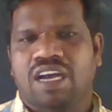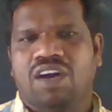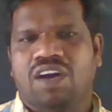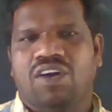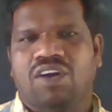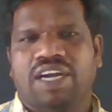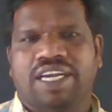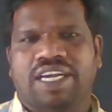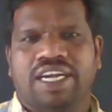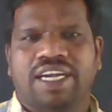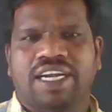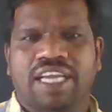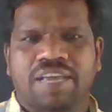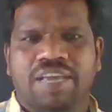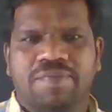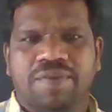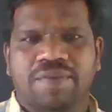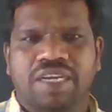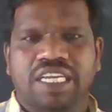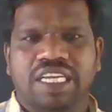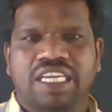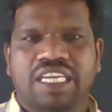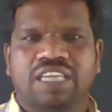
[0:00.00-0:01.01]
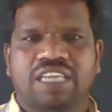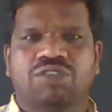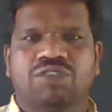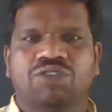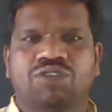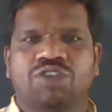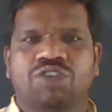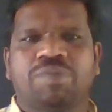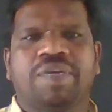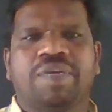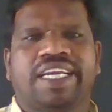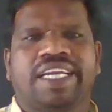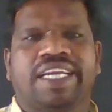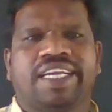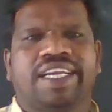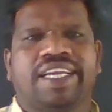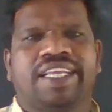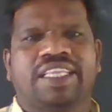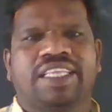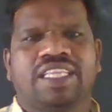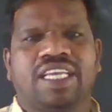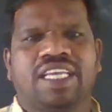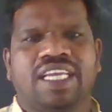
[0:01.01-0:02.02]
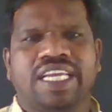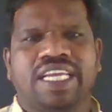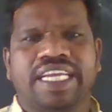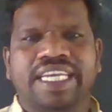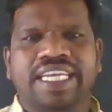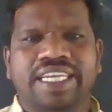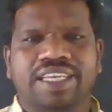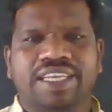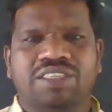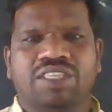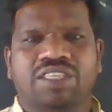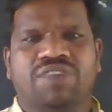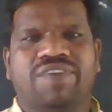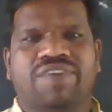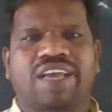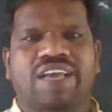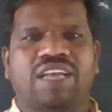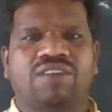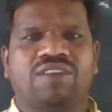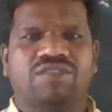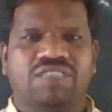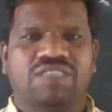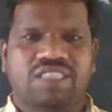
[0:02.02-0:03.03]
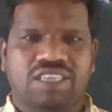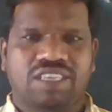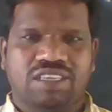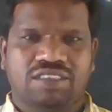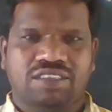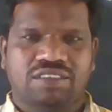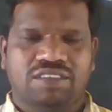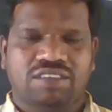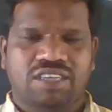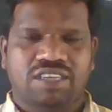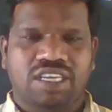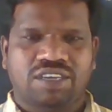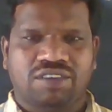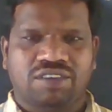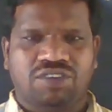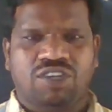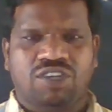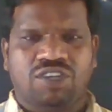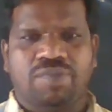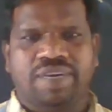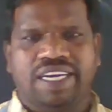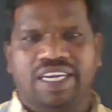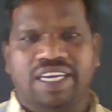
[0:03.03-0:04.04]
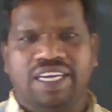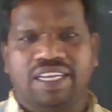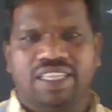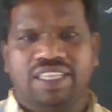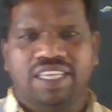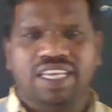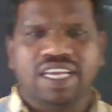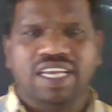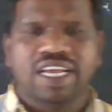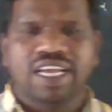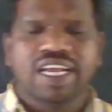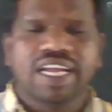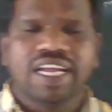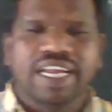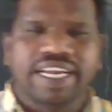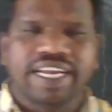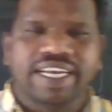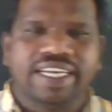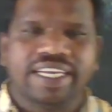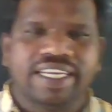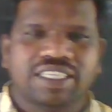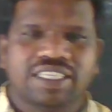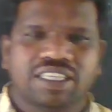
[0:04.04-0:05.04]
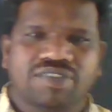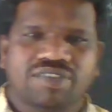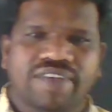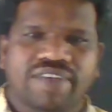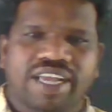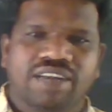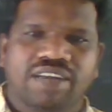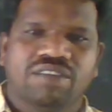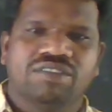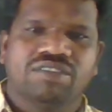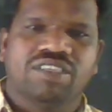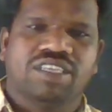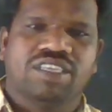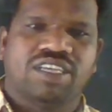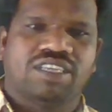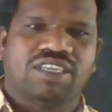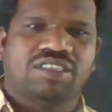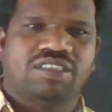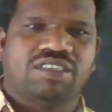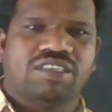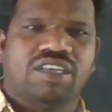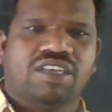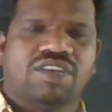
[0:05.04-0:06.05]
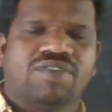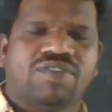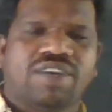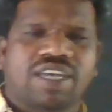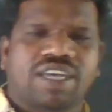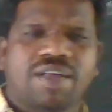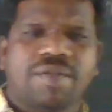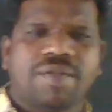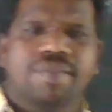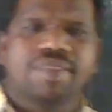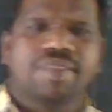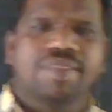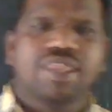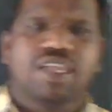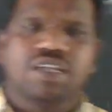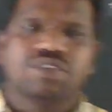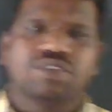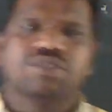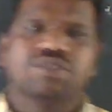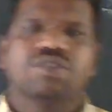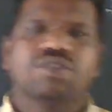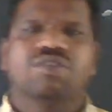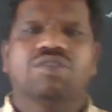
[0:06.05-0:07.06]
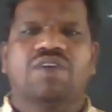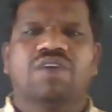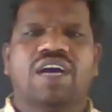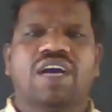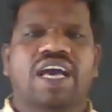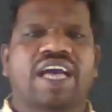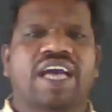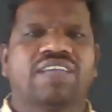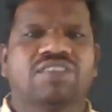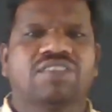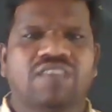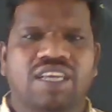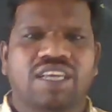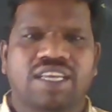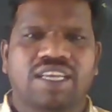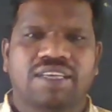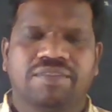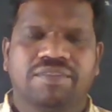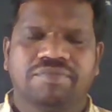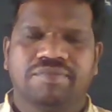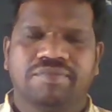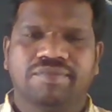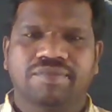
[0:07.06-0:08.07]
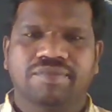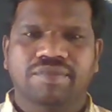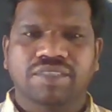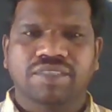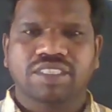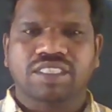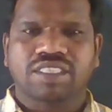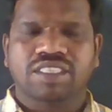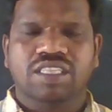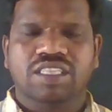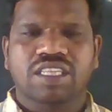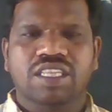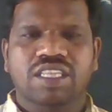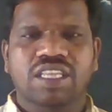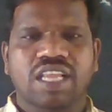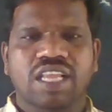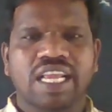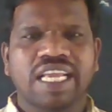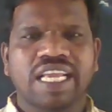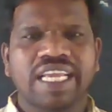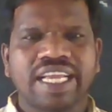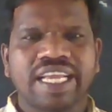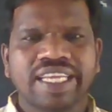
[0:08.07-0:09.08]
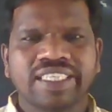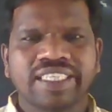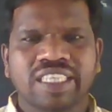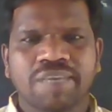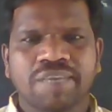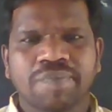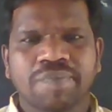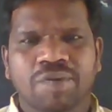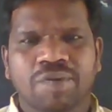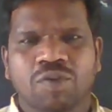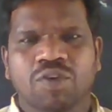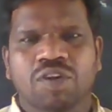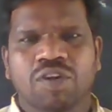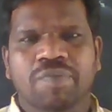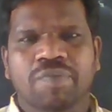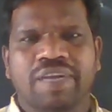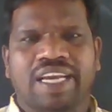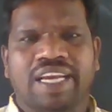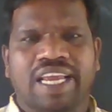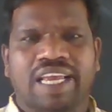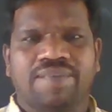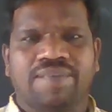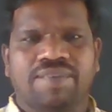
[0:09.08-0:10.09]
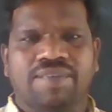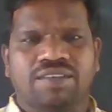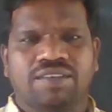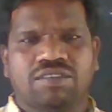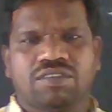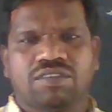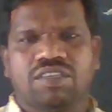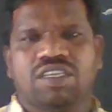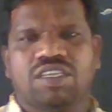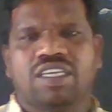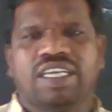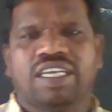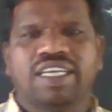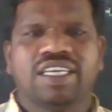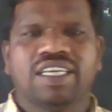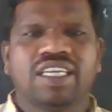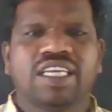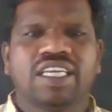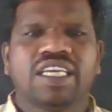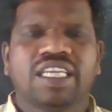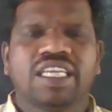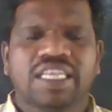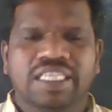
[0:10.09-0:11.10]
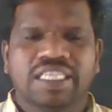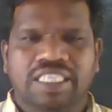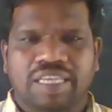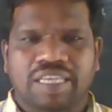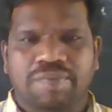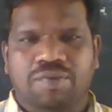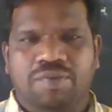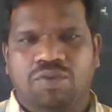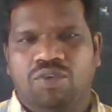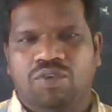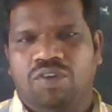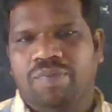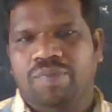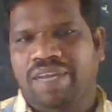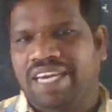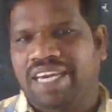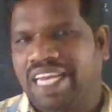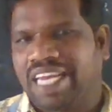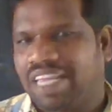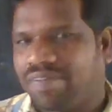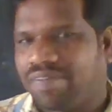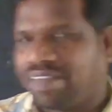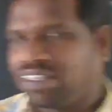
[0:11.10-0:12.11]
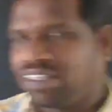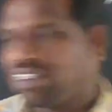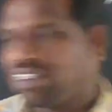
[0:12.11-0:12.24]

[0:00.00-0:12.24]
return type, it should be returning the integer values here. It should be written the integer values here. Okay, so actually in C programming language, in C programming language